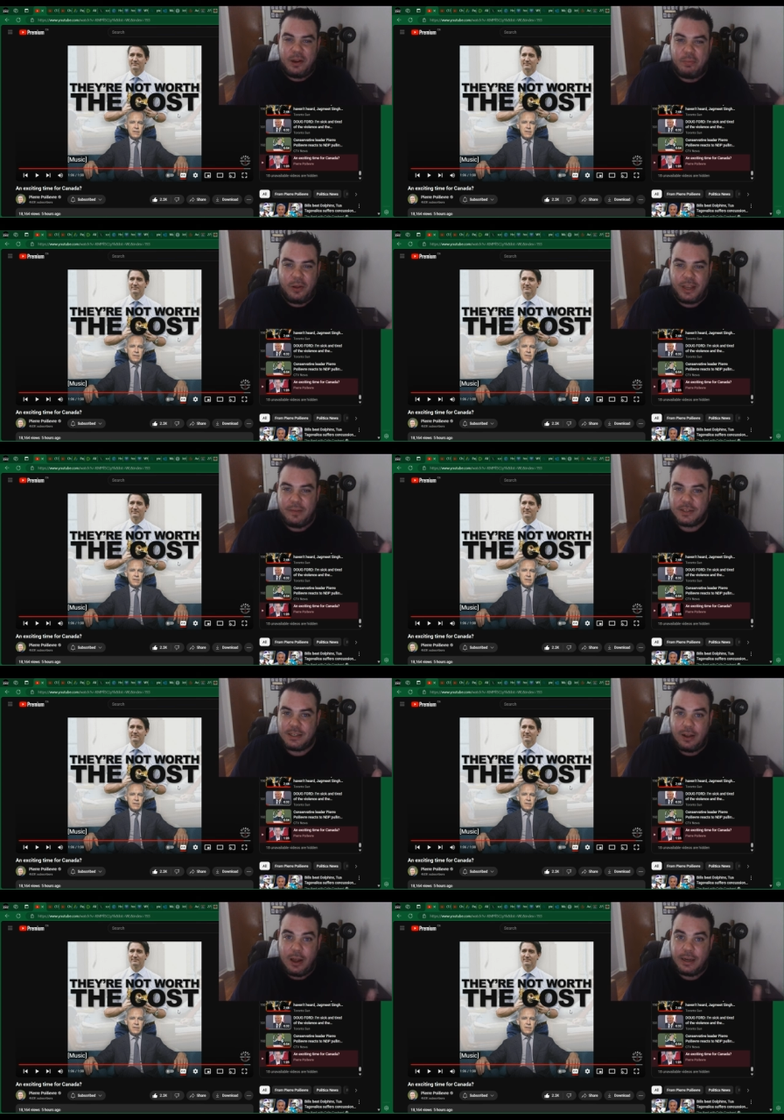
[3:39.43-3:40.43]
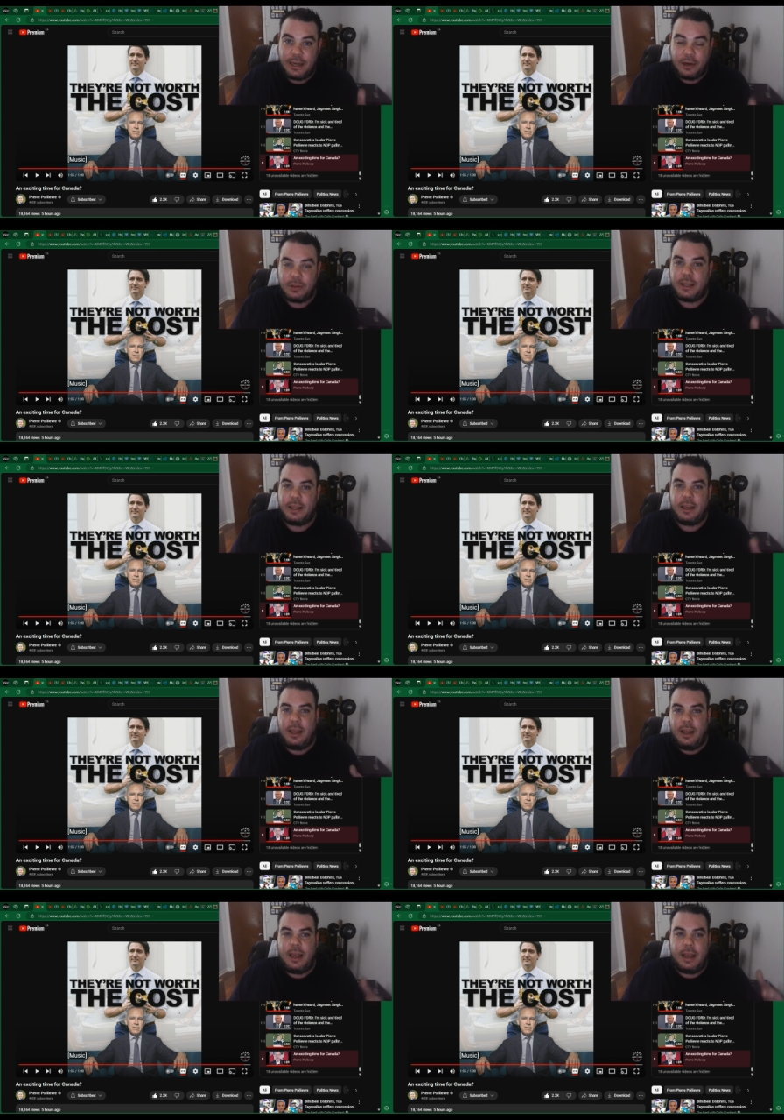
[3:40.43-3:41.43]
Pierre Poilievre is not nearly
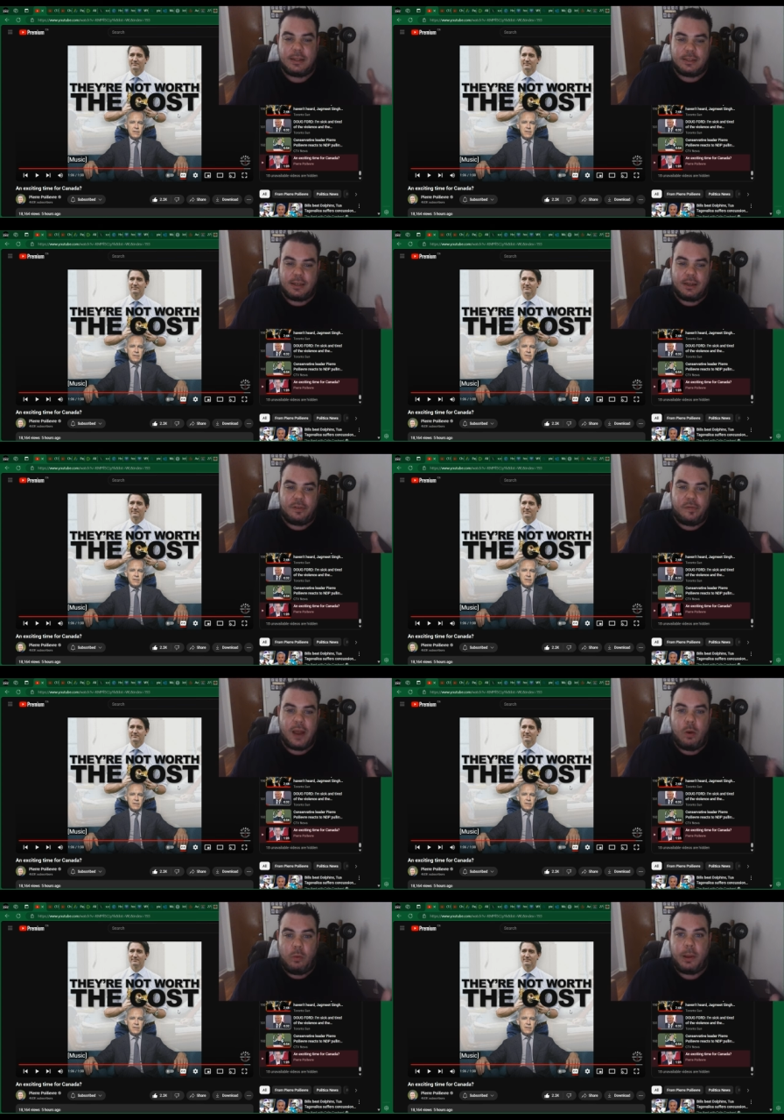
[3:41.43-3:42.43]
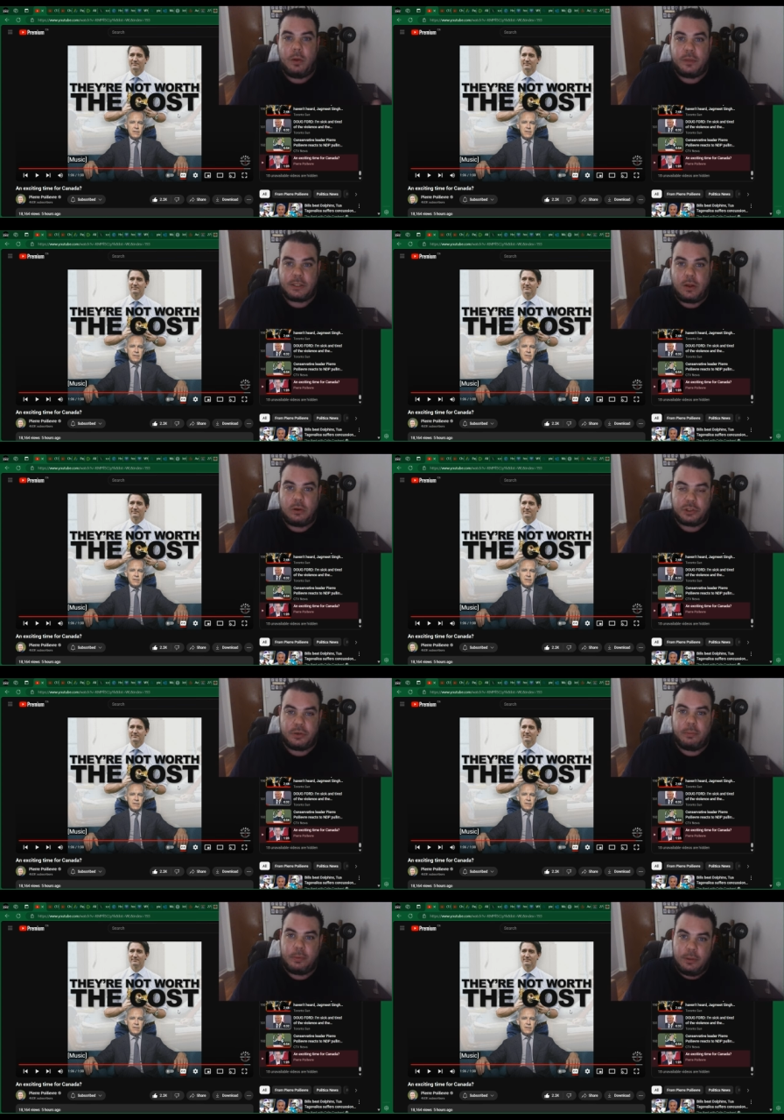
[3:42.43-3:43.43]
as uh, foul mouthed as Donald
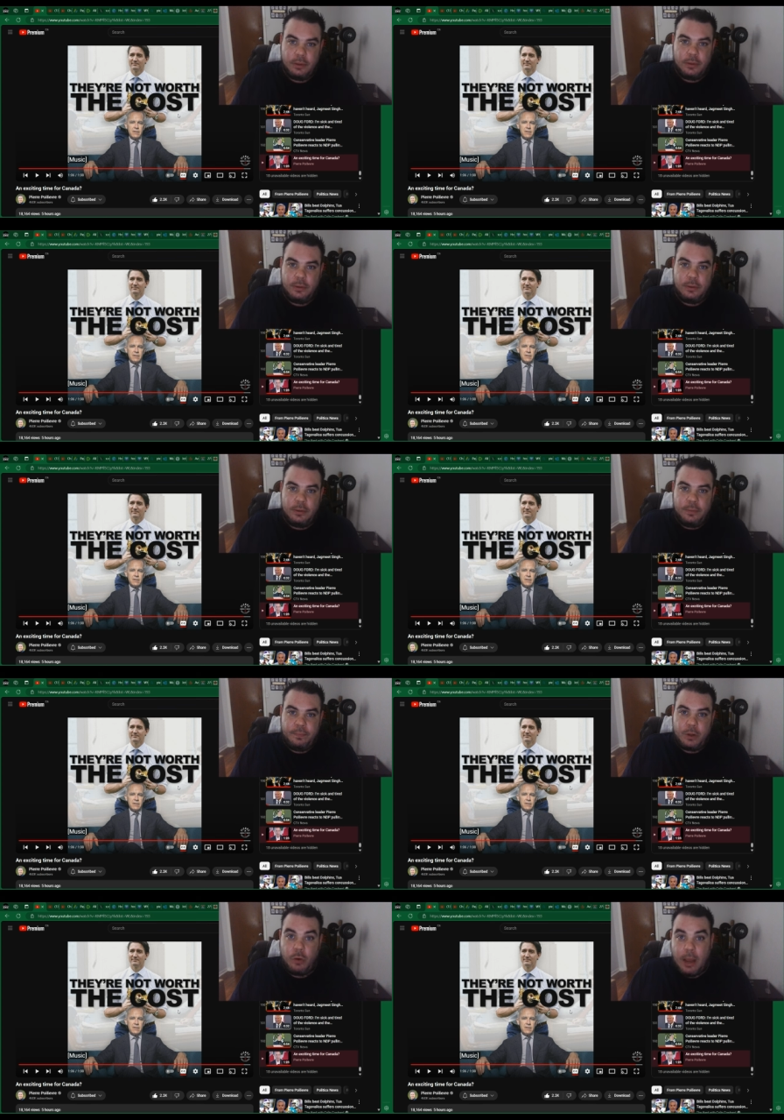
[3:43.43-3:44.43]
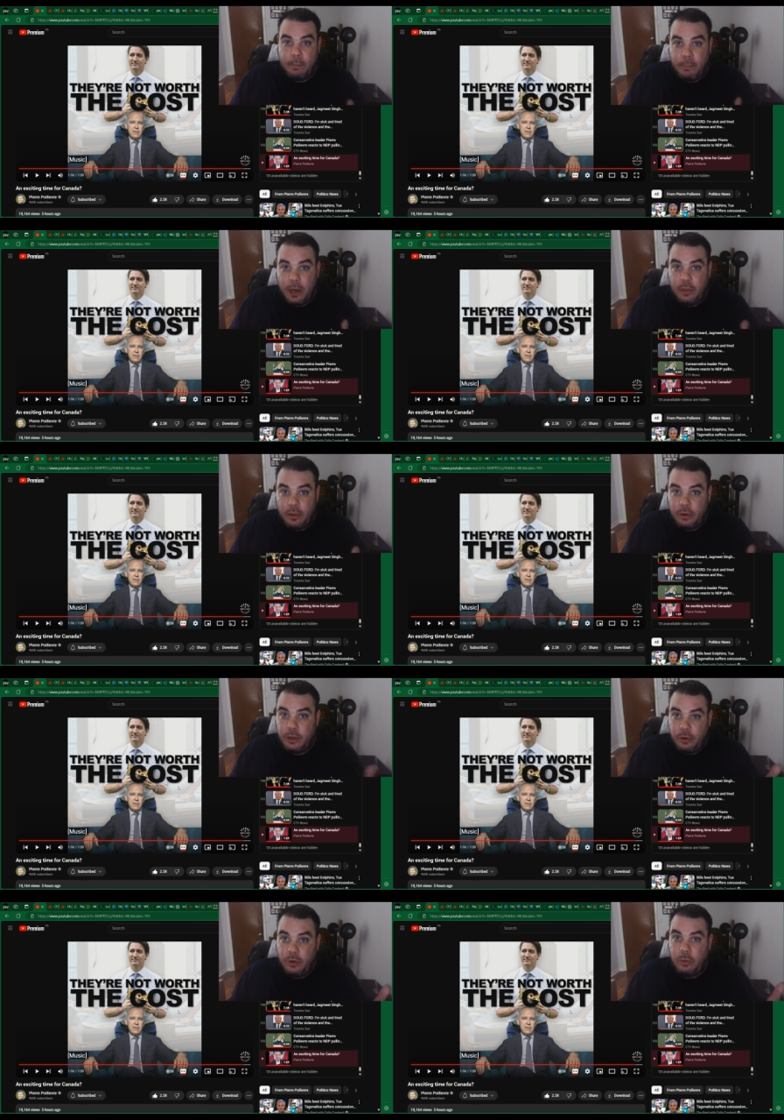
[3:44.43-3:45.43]
Trump. Grab him by the
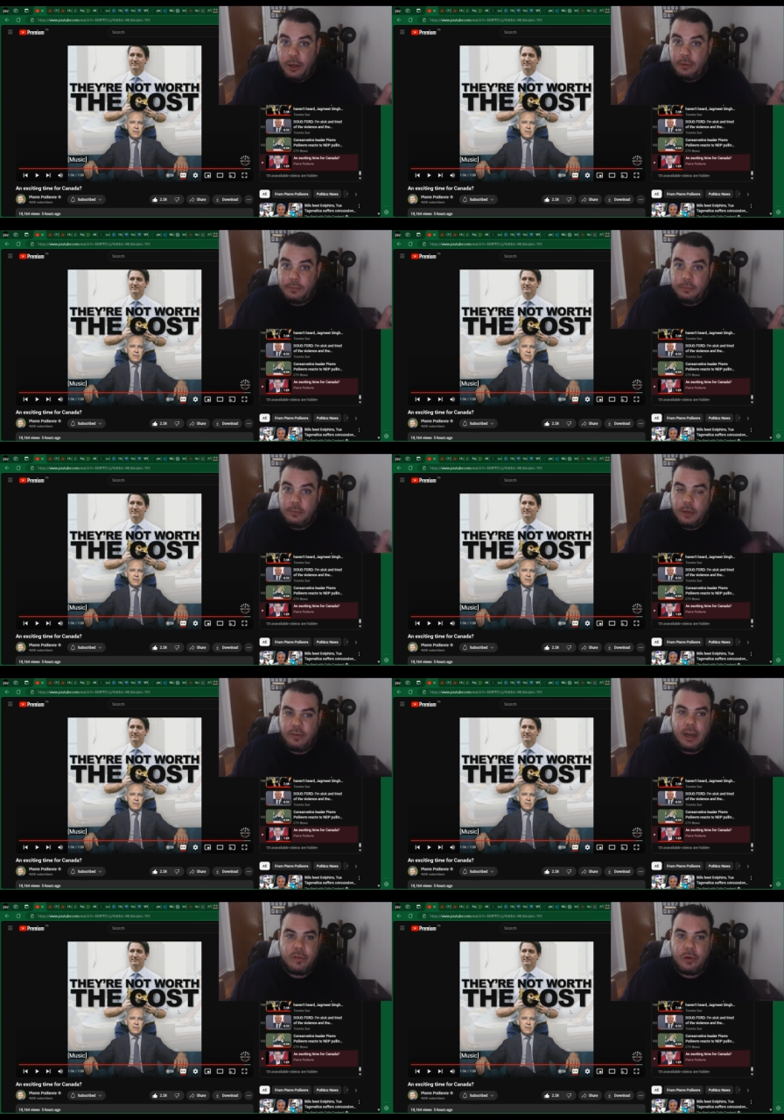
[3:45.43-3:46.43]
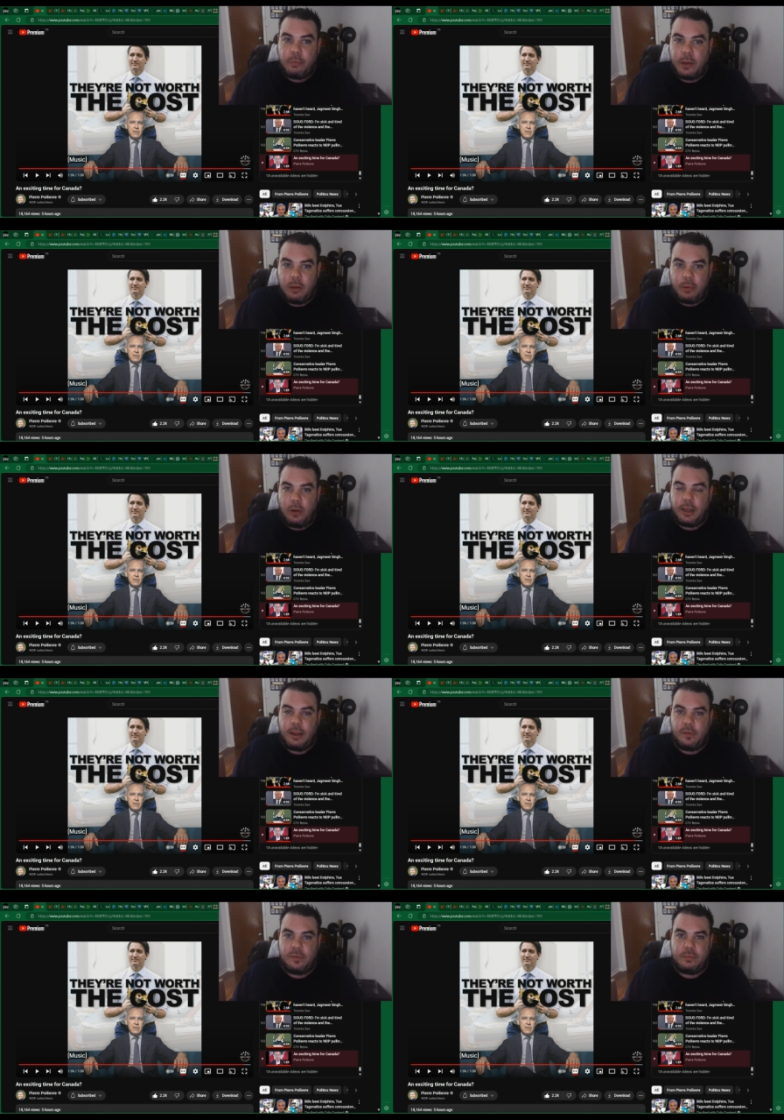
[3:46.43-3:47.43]
you know what? I've never heard Pierre
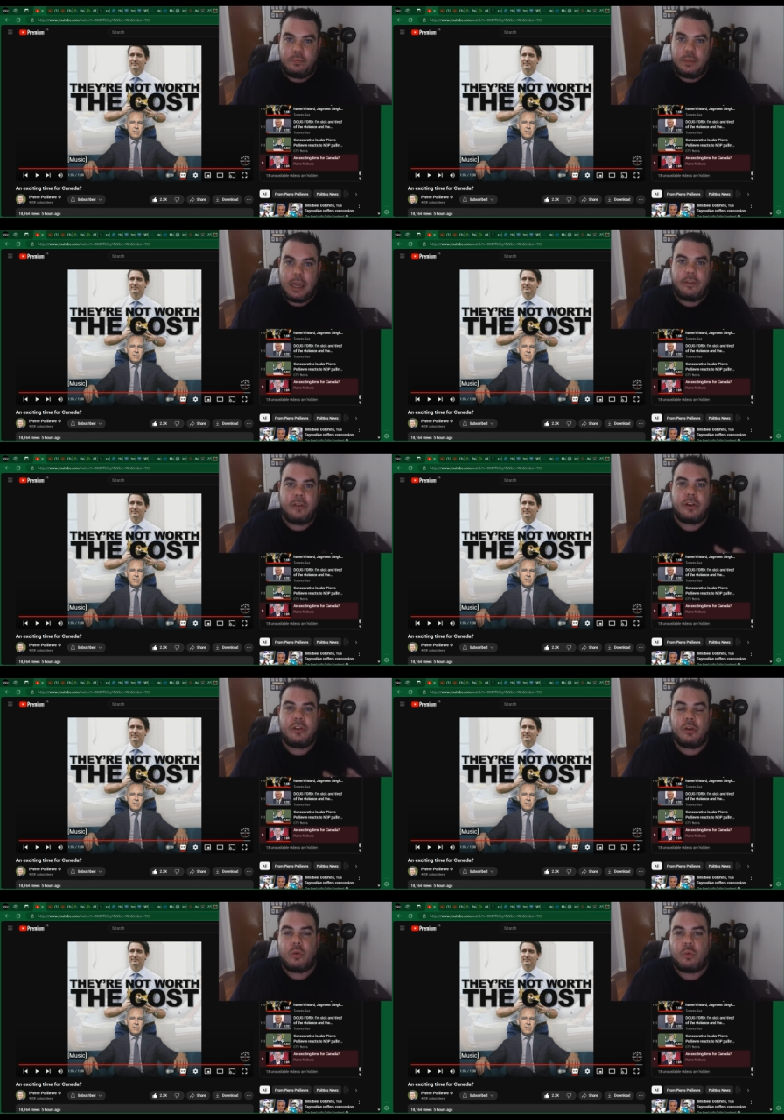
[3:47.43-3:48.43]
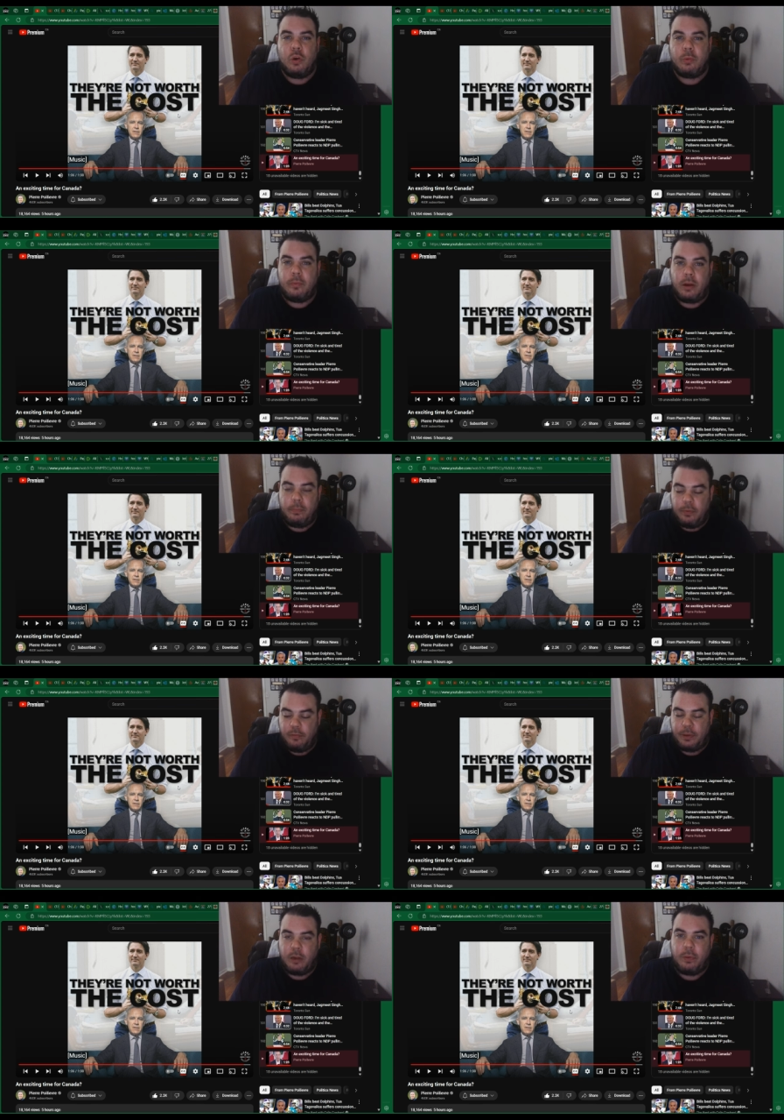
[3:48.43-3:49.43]
Poilievre. I've never even heard a rumor about
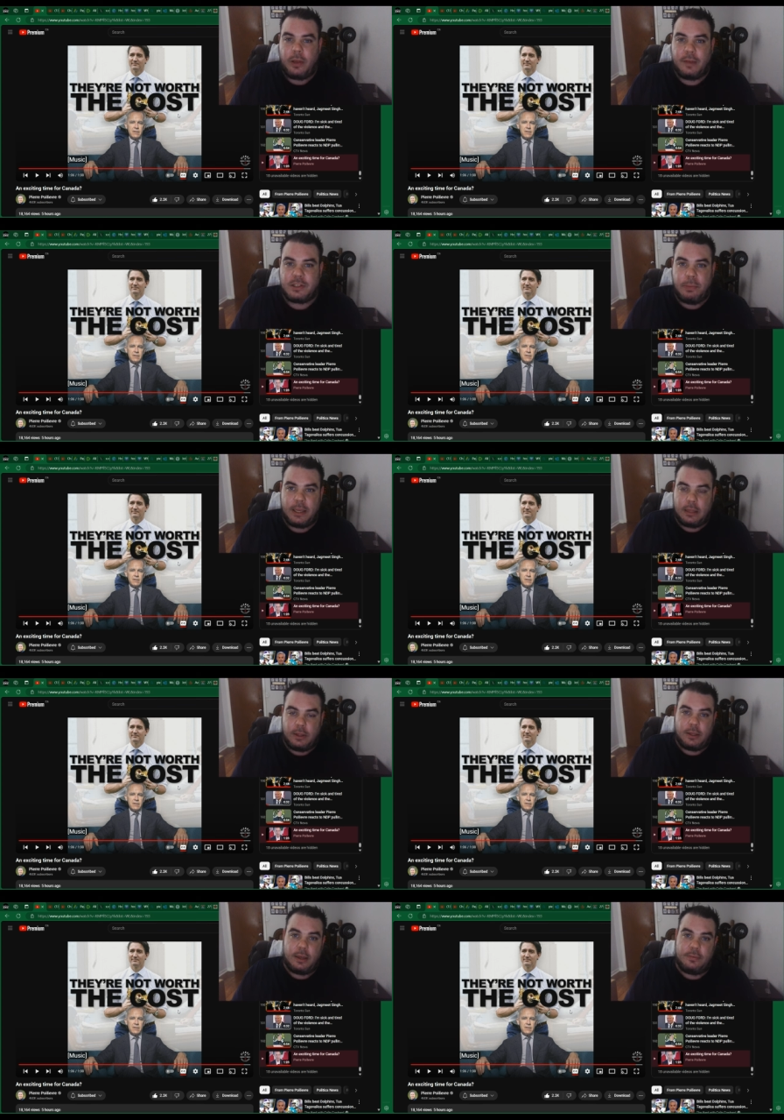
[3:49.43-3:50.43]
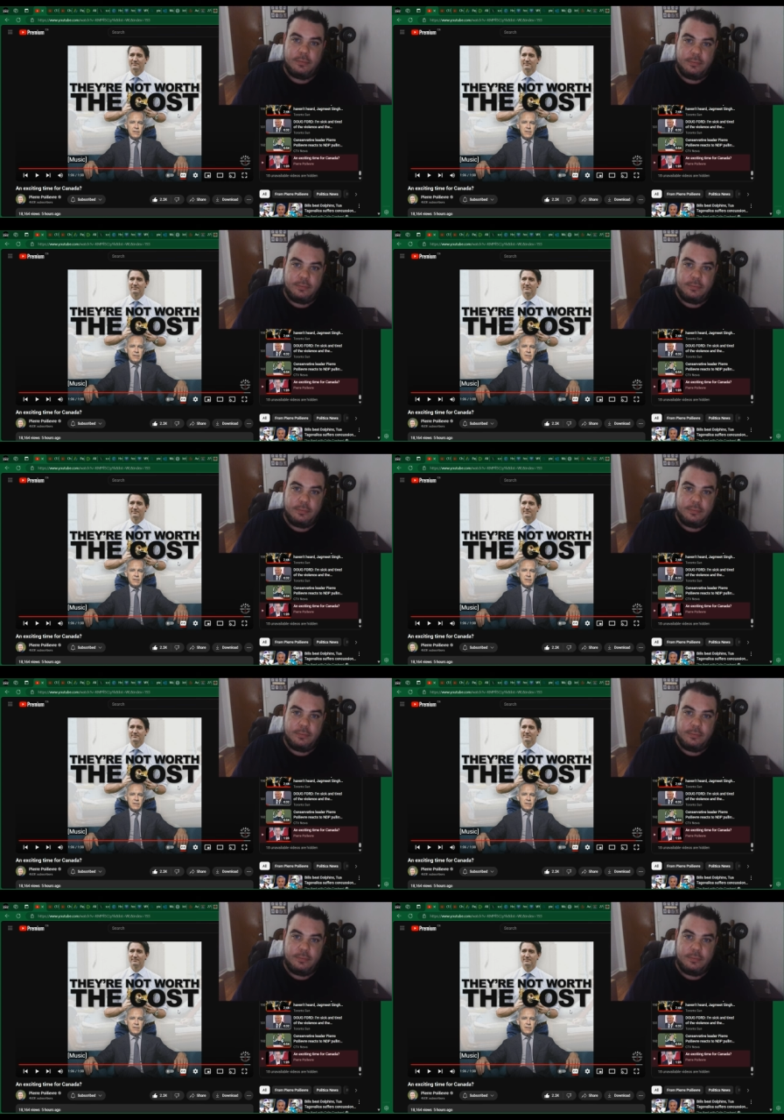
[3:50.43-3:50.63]
of Pierre Poilievre speaking like that.